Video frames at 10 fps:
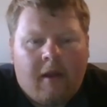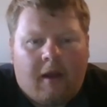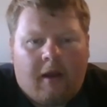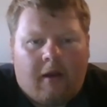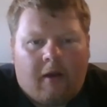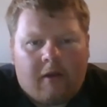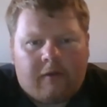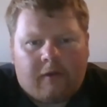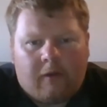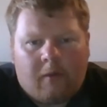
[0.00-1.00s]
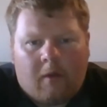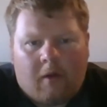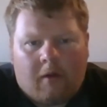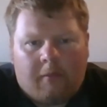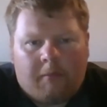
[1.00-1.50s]
Also
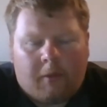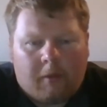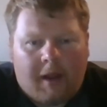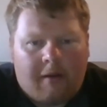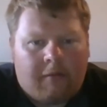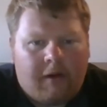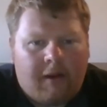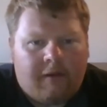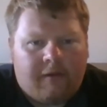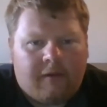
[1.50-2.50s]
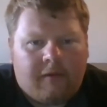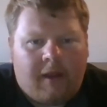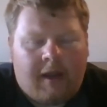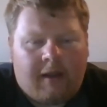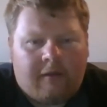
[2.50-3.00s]
on pull down rigs
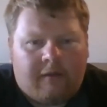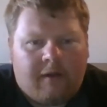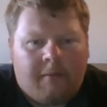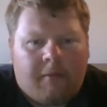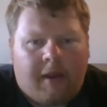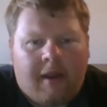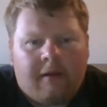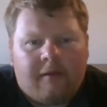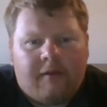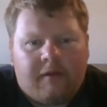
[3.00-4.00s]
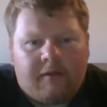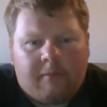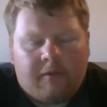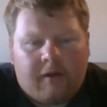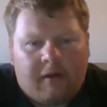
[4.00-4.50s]
and some planting
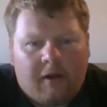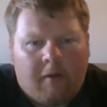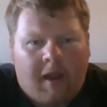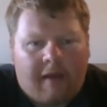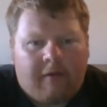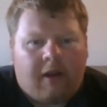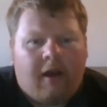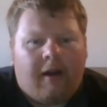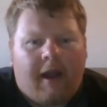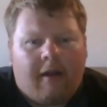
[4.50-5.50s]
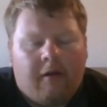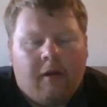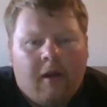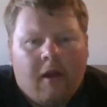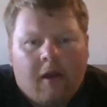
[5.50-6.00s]
systems that don't have a cutout
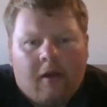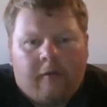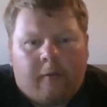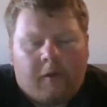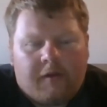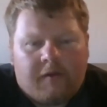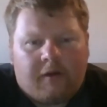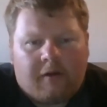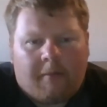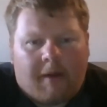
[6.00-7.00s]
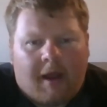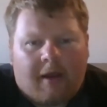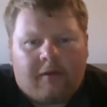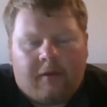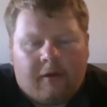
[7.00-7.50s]
for the signal
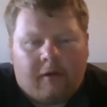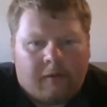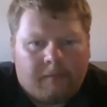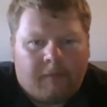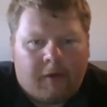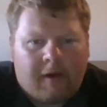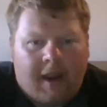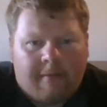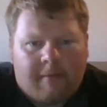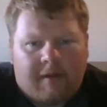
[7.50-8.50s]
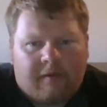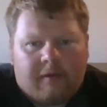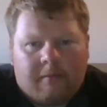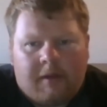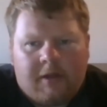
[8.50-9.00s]
box, there can be
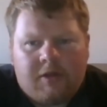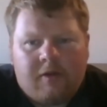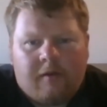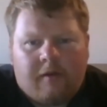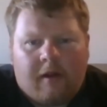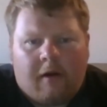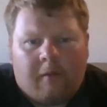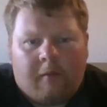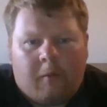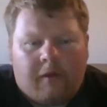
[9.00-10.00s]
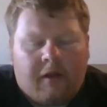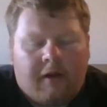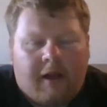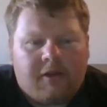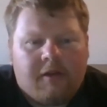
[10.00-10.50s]
some issues there with
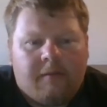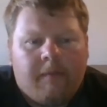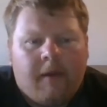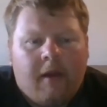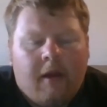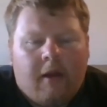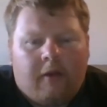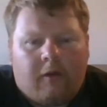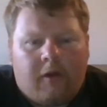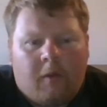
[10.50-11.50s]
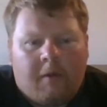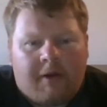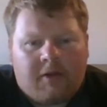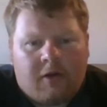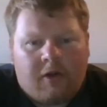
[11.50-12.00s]
connection. So you want to
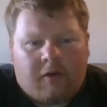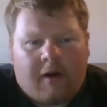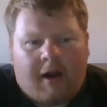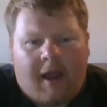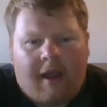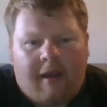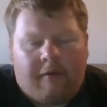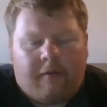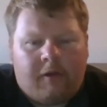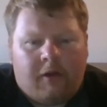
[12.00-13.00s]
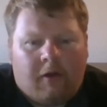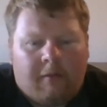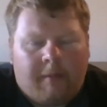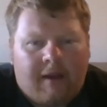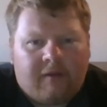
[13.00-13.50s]
make sure you try to have
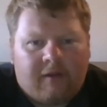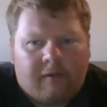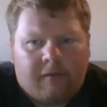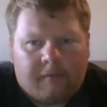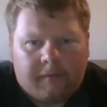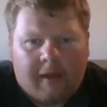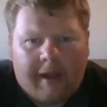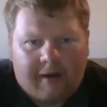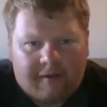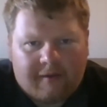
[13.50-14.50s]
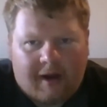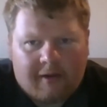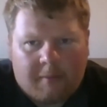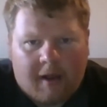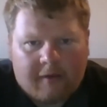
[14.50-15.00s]
a best of line of sight
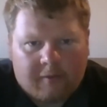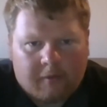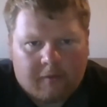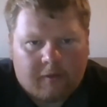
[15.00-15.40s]
as possible.